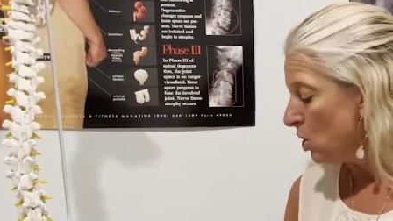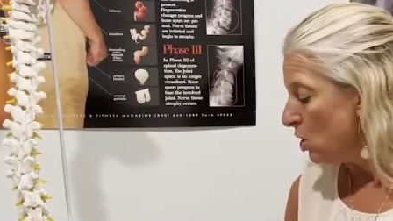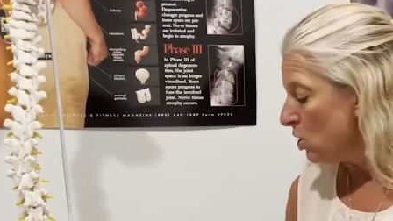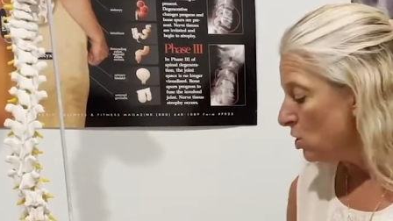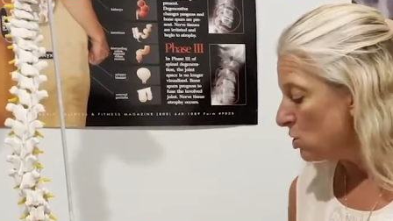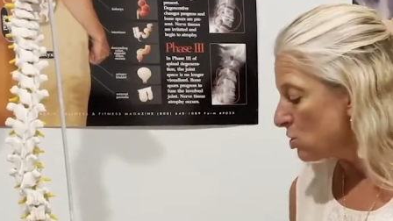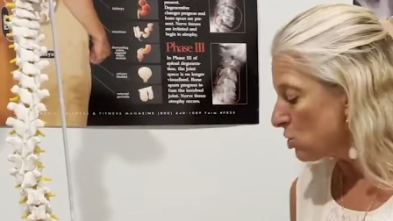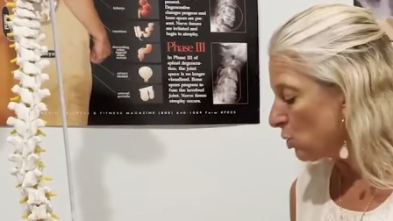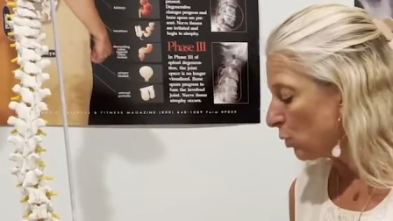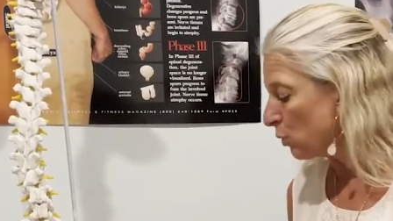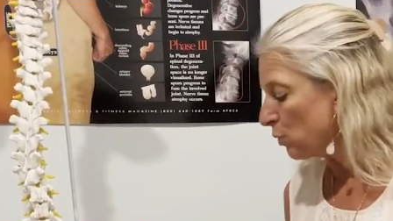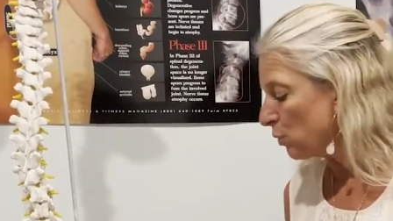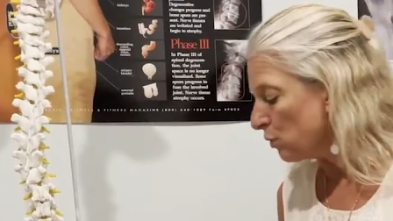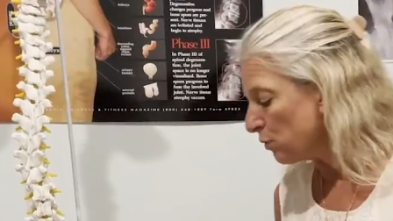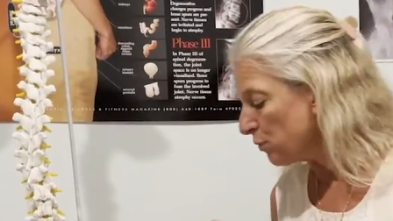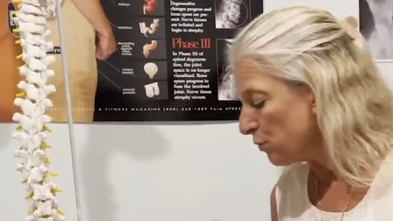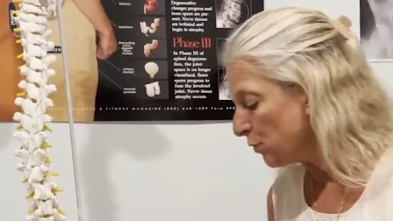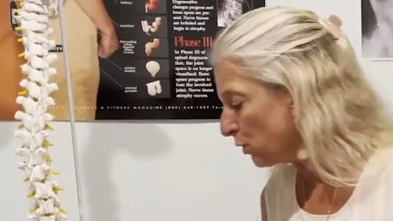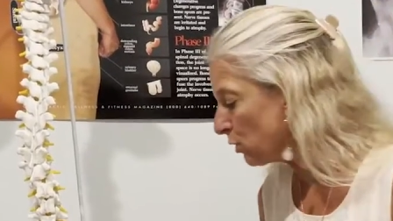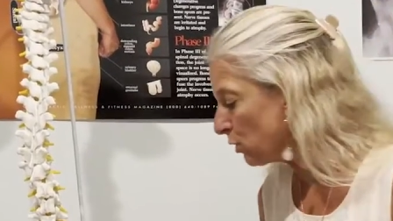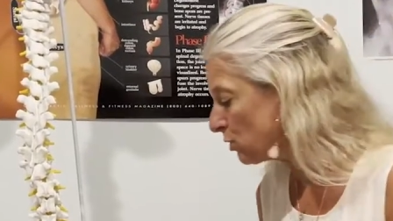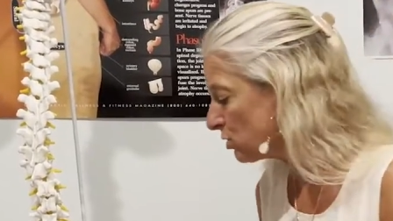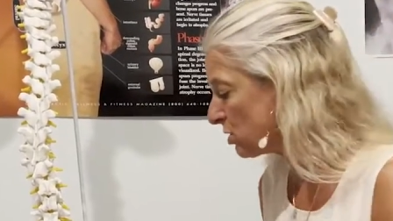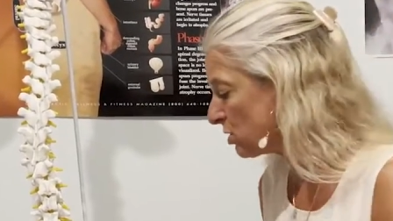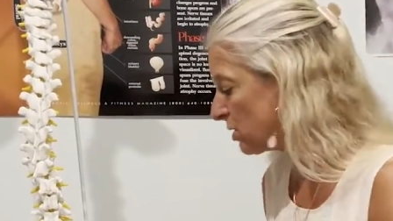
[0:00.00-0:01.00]
So
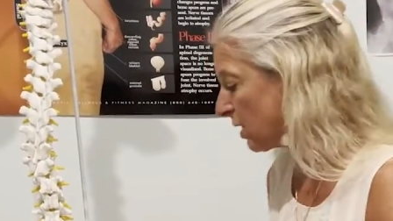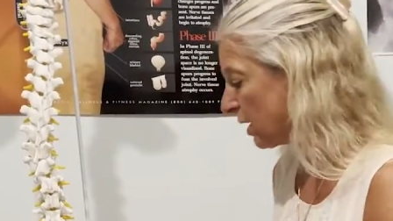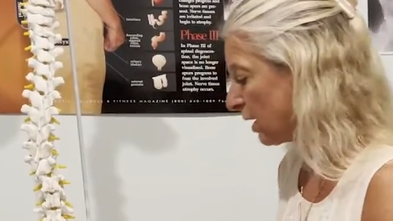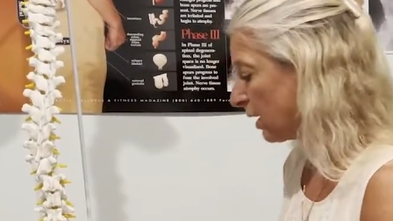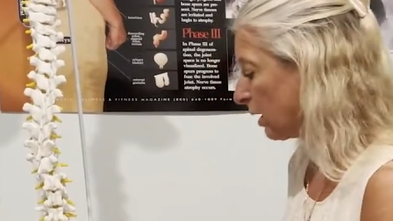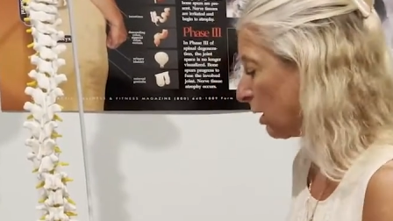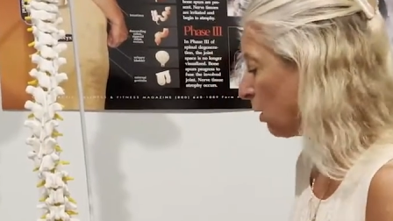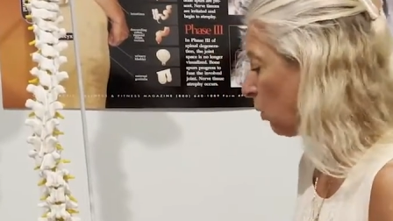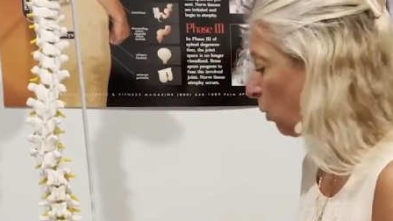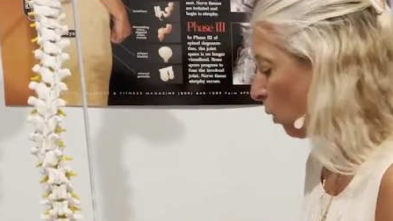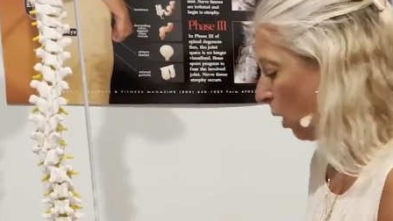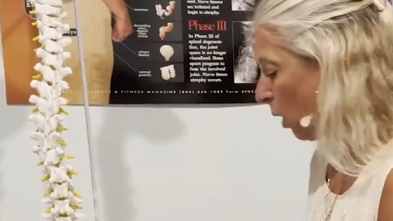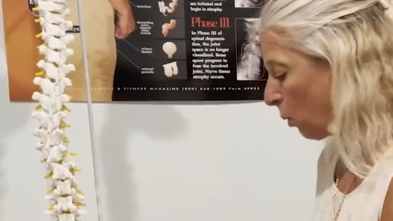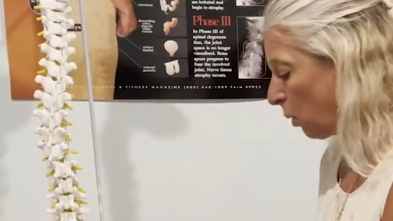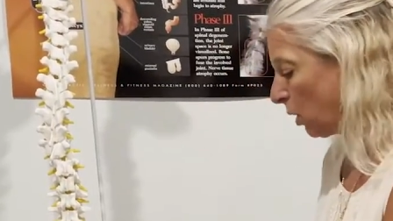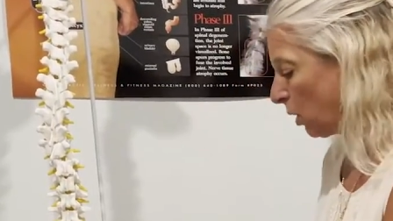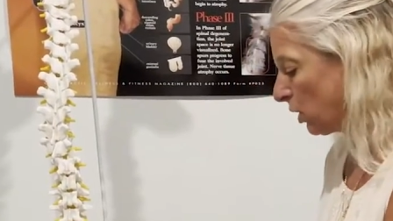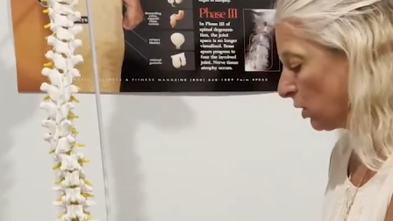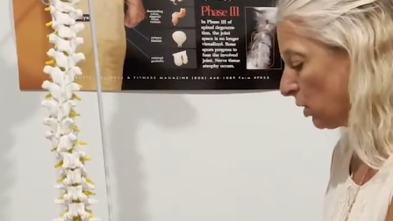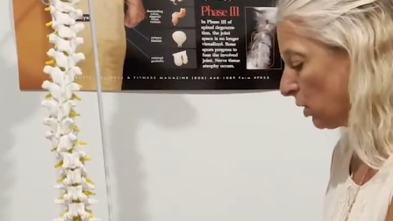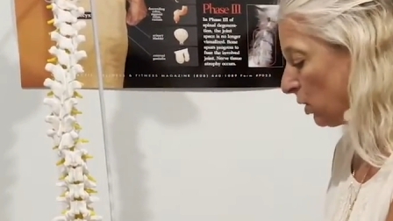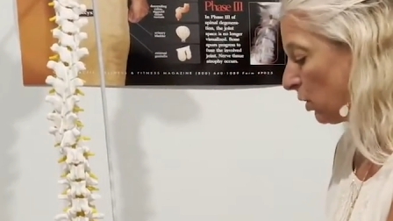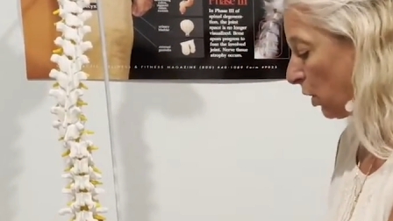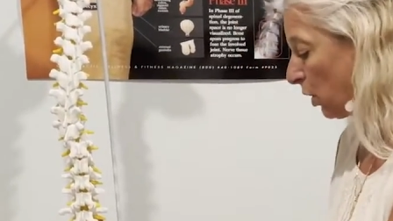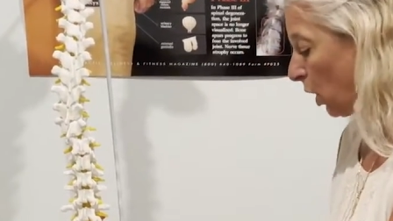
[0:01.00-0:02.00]
first thing I want
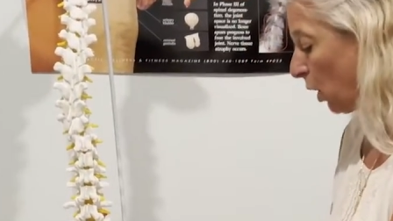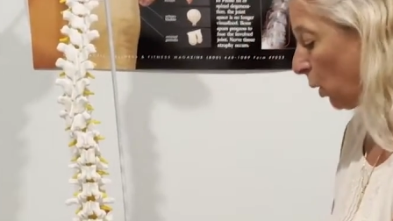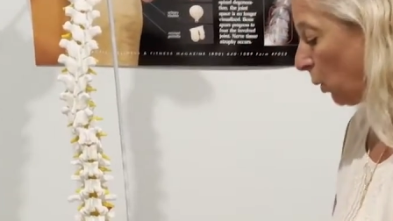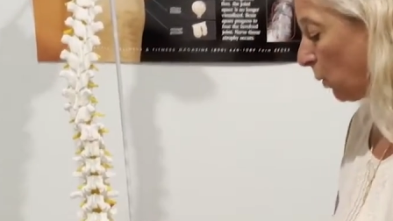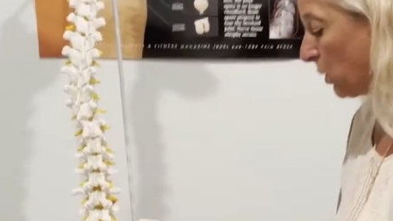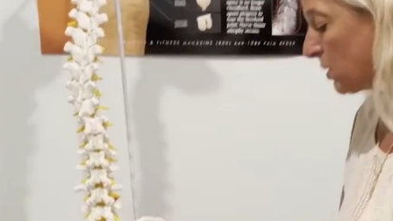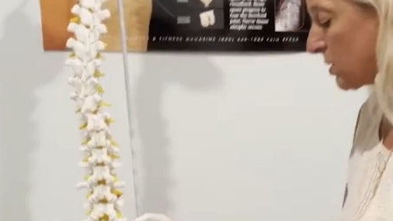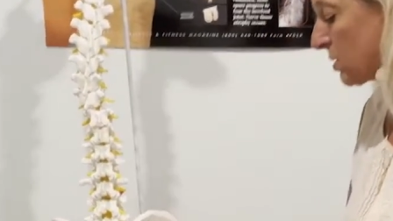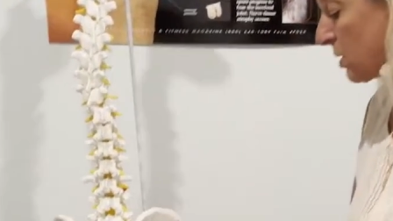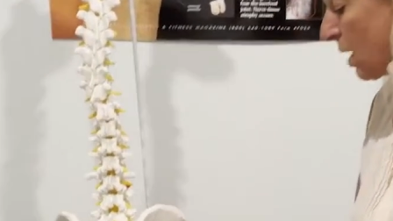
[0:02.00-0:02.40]
you to know is